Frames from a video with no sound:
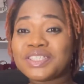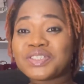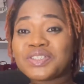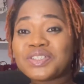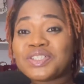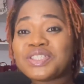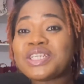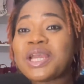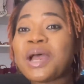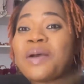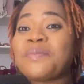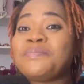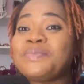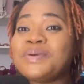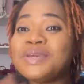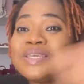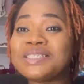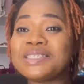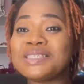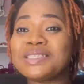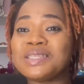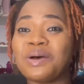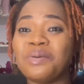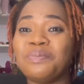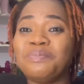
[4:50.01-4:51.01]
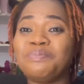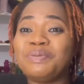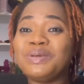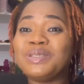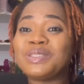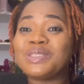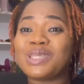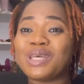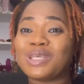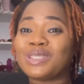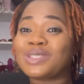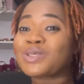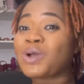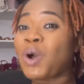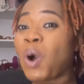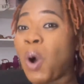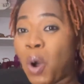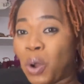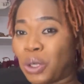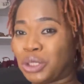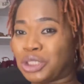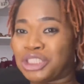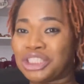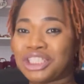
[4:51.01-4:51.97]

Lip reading: Trisha Bees is a business coach.